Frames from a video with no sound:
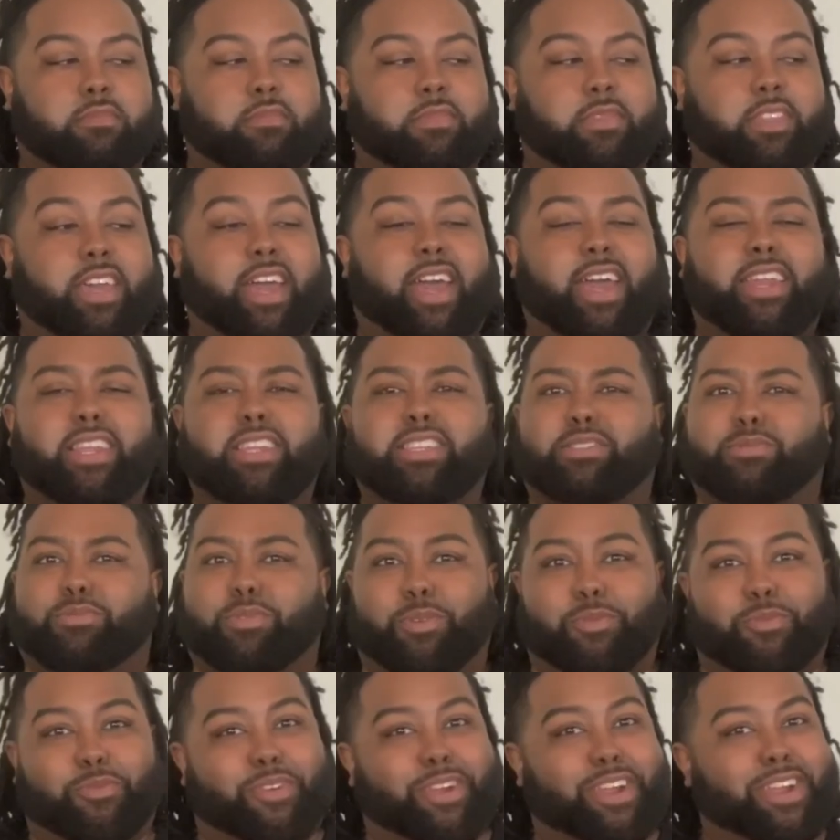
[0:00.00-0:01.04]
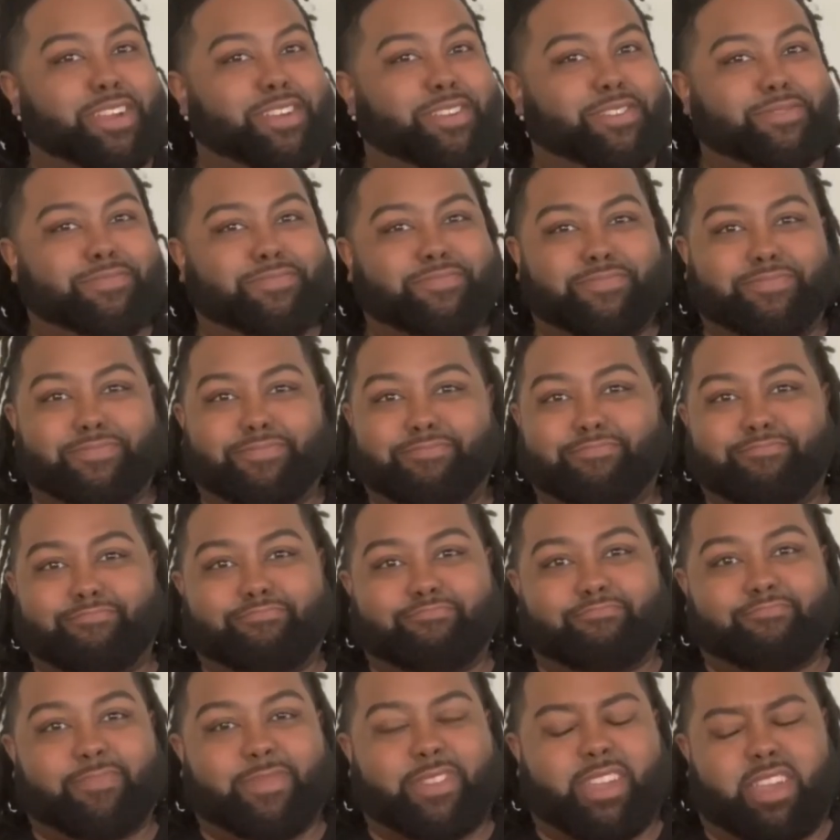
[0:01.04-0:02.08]
God is real.
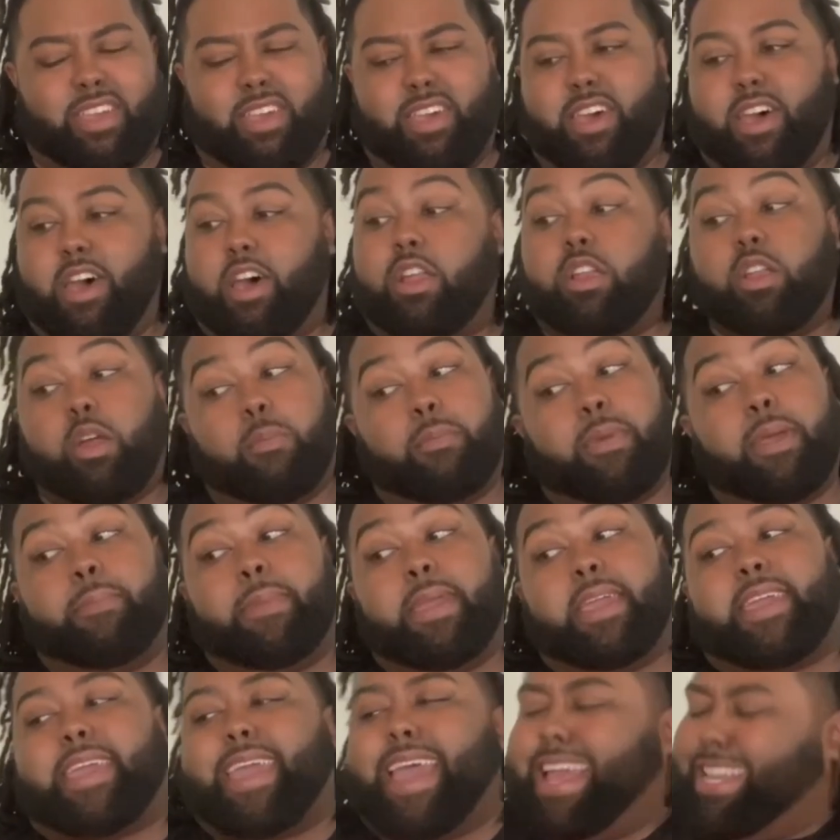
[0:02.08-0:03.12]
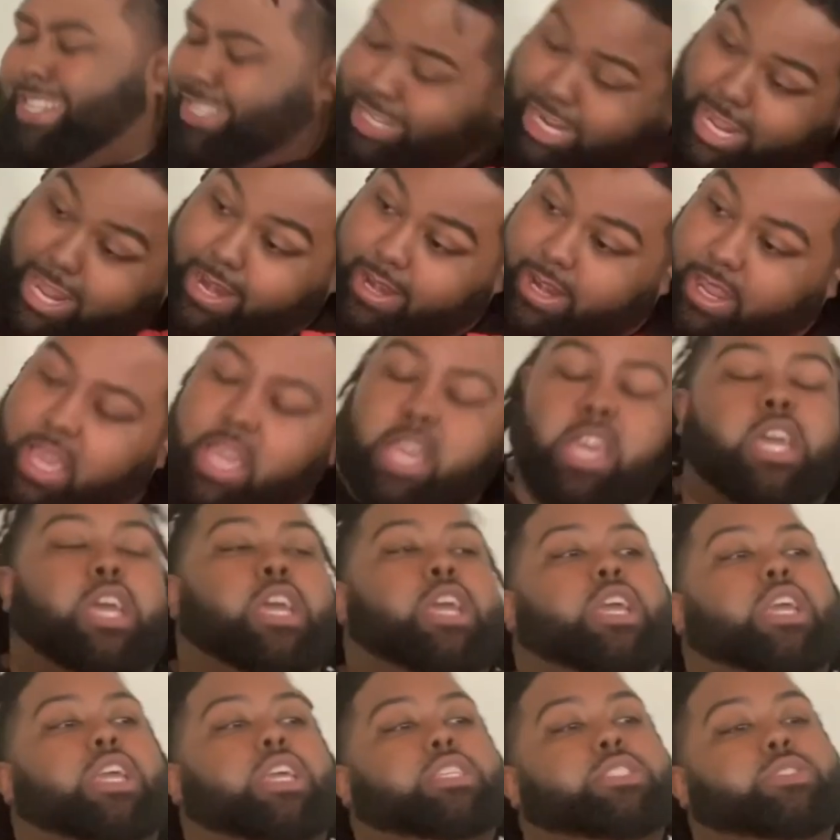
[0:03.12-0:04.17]
Don't make me catch it.
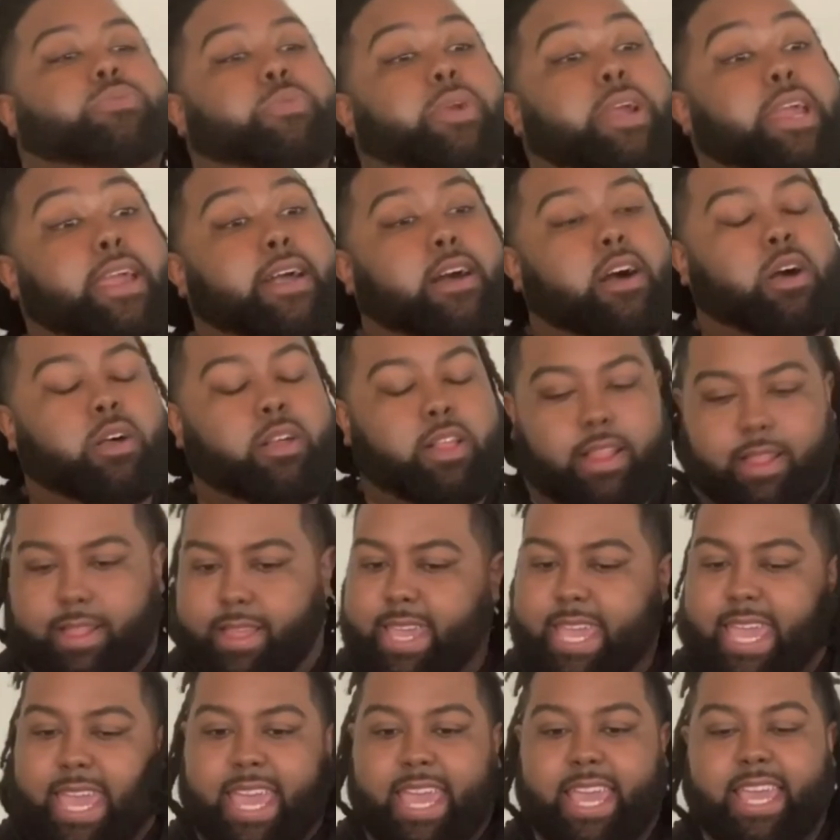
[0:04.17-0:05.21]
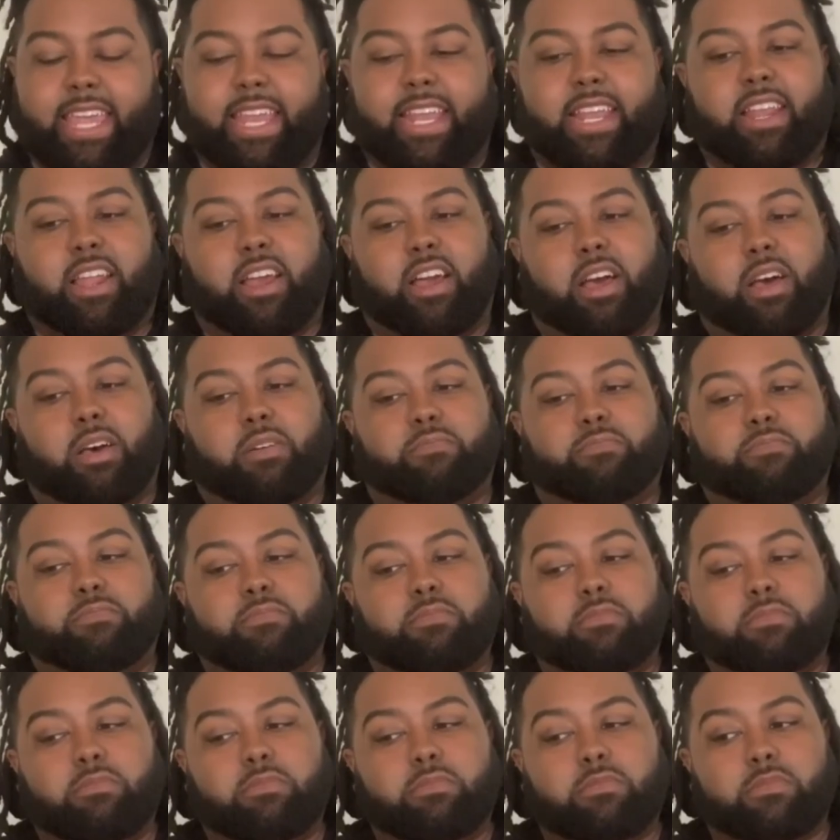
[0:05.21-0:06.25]
He's real. And
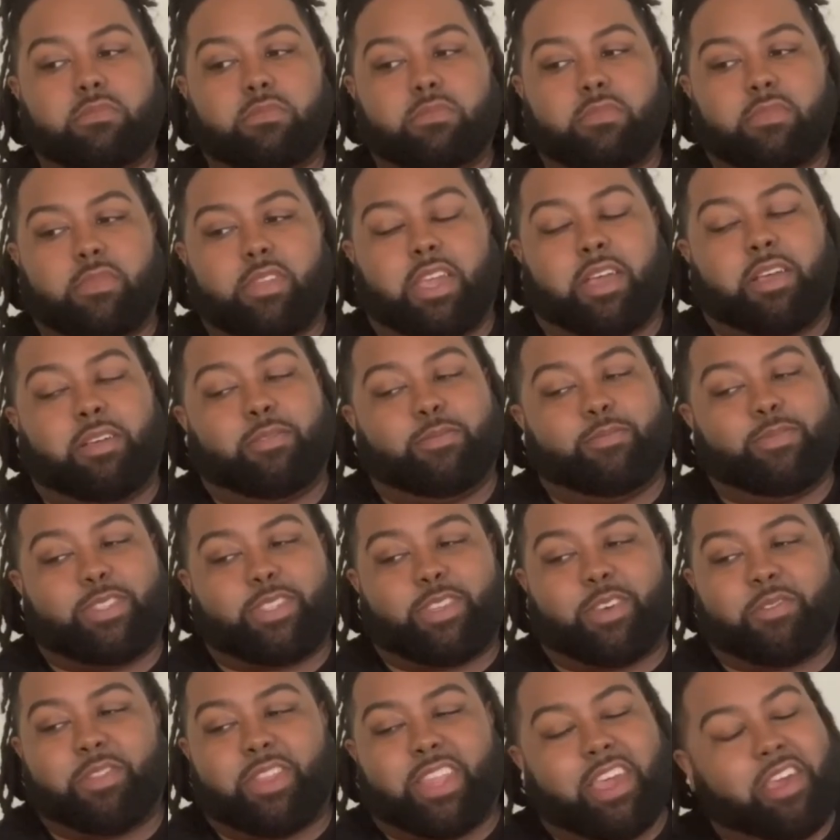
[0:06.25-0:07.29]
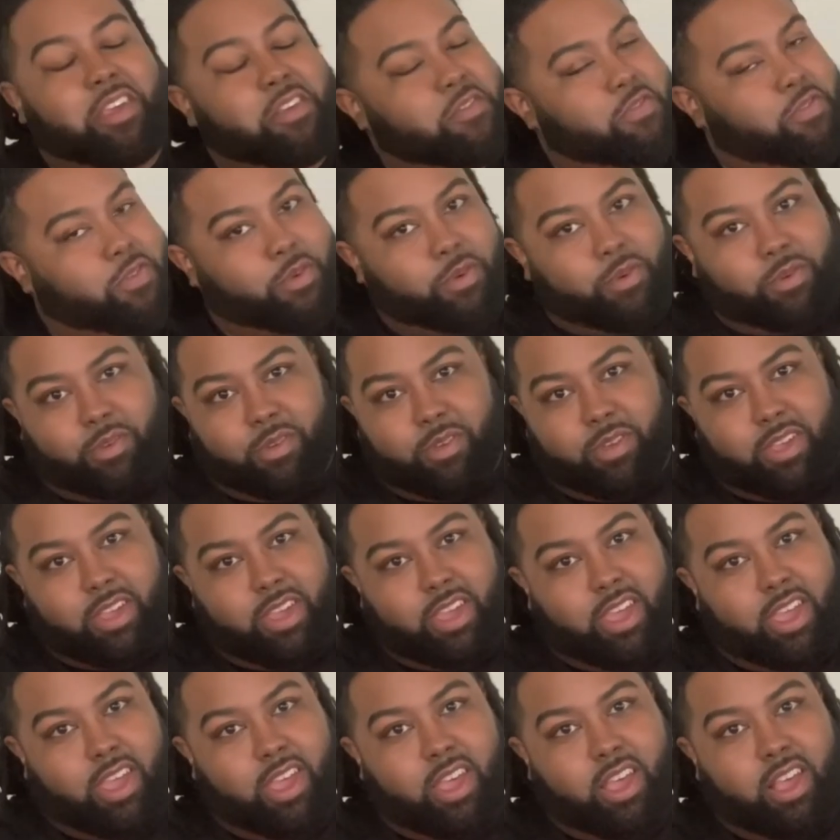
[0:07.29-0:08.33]
I'm so thankful.
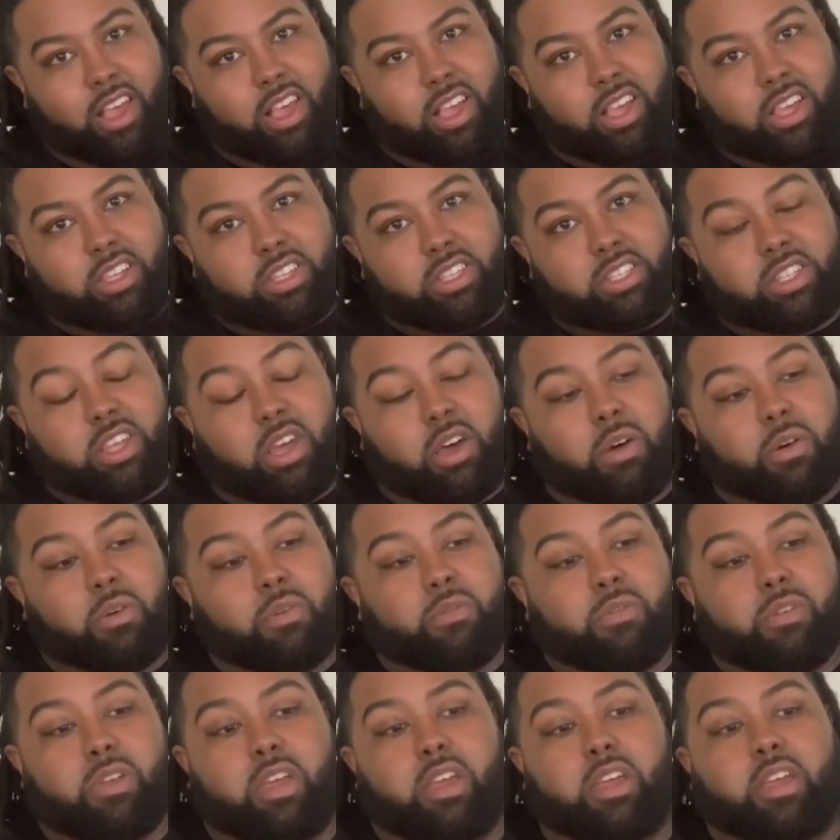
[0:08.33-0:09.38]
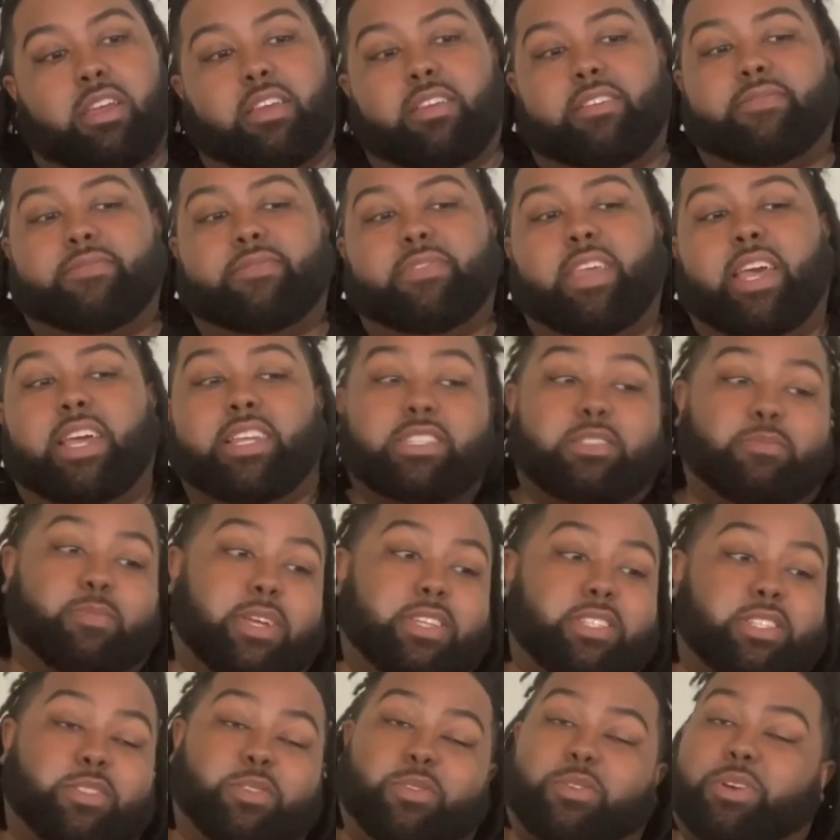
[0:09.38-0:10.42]
So that's my
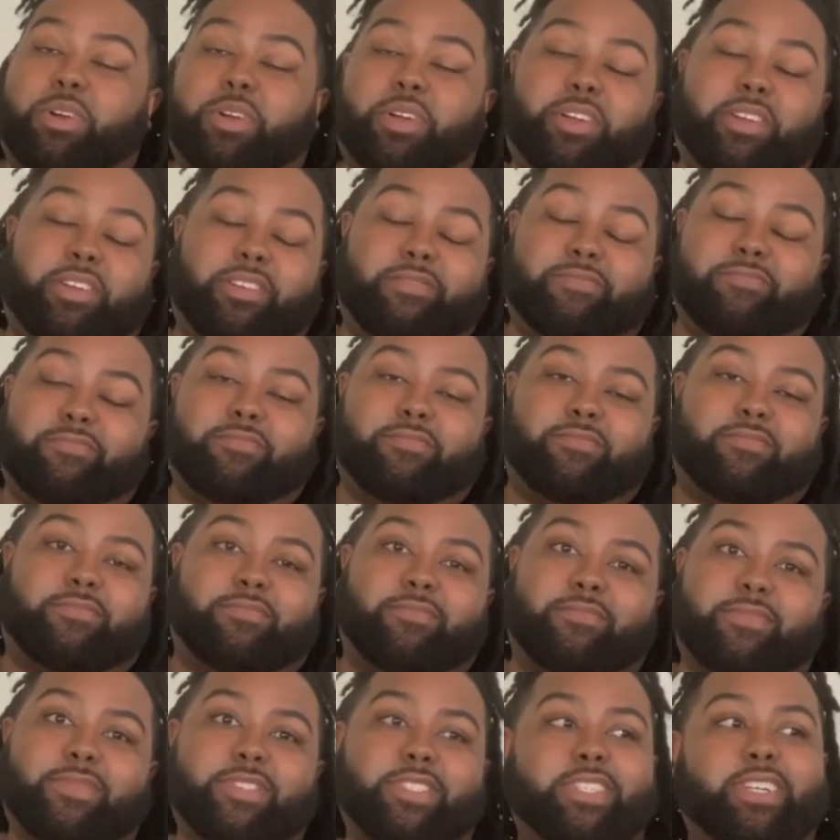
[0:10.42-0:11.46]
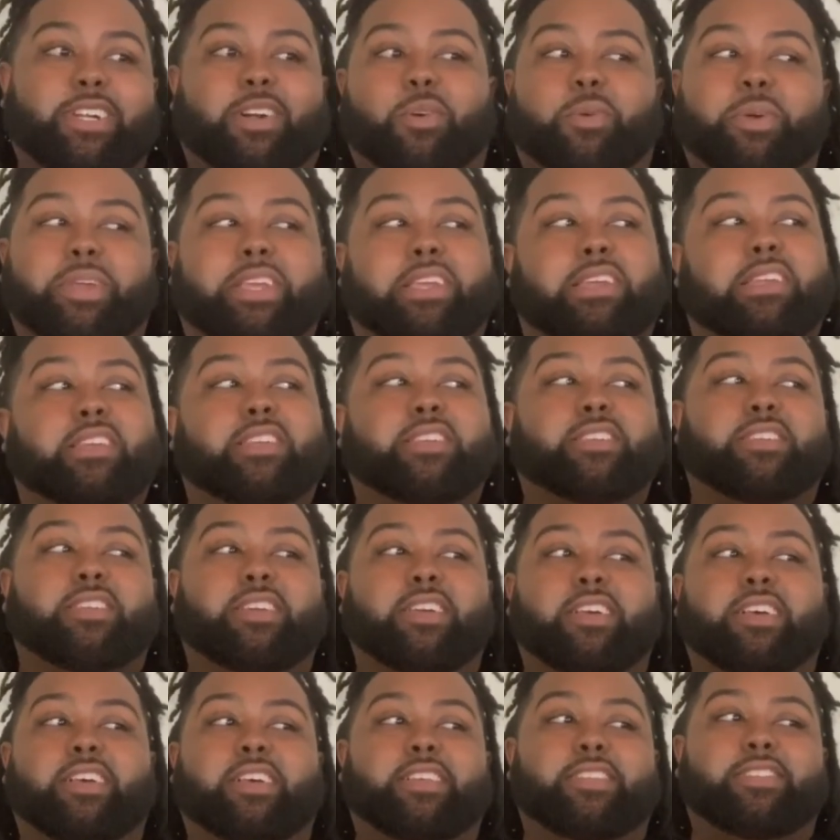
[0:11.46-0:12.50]
story. Quick and
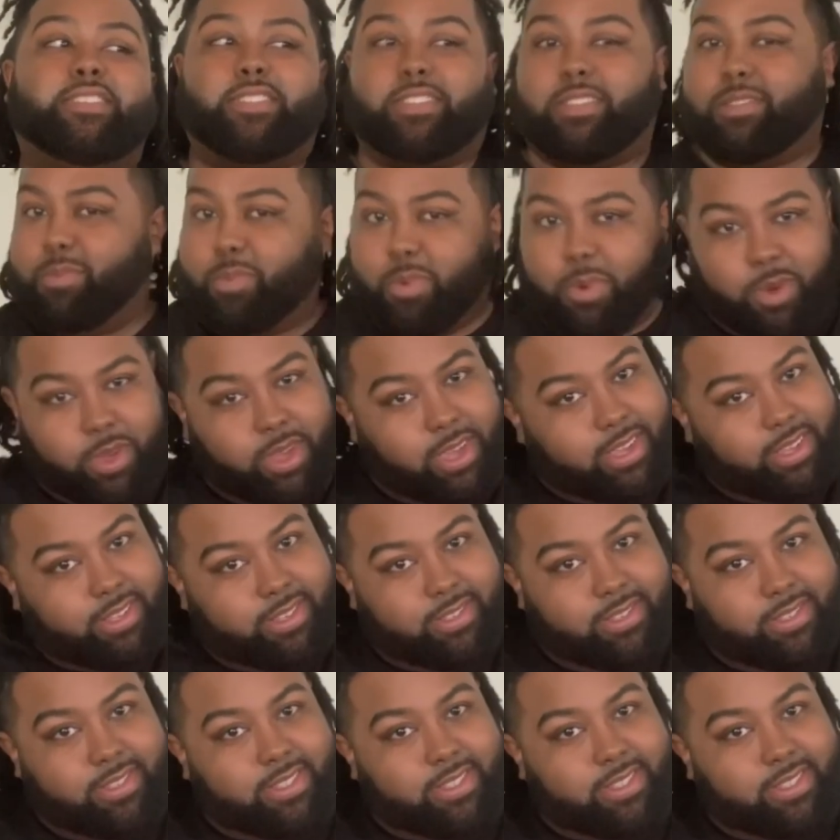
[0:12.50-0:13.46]
to the point.